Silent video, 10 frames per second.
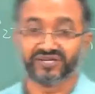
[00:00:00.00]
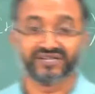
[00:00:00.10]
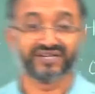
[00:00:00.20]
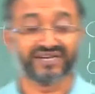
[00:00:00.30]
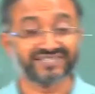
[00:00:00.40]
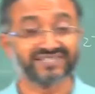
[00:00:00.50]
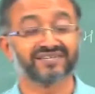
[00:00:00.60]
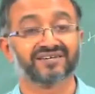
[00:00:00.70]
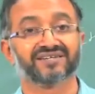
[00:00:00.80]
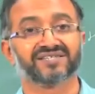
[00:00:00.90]
the next
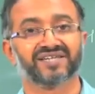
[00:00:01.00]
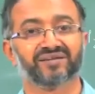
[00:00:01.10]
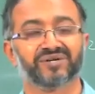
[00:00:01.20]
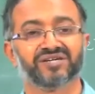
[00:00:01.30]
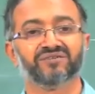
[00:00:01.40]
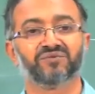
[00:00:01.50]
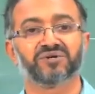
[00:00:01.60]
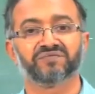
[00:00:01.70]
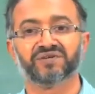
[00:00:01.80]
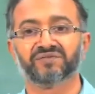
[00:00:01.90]
segment
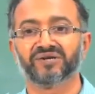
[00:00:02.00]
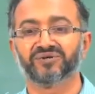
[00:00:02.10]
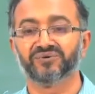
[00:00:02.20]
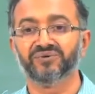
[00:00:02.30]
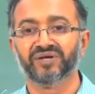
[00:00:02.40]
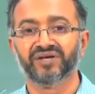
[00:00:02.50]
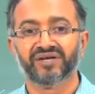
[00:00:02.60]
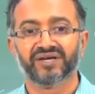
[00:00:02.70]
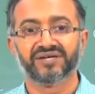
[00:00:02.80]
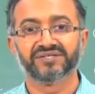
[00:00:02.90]
what we will do
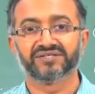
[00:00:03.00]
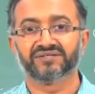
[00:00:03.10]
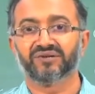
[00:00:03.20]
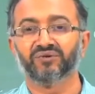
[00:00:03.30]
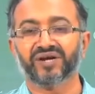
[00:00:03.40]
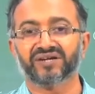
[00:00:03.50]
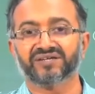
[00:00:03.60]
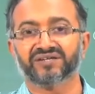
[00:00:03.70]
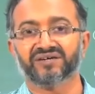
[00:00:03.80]
is look at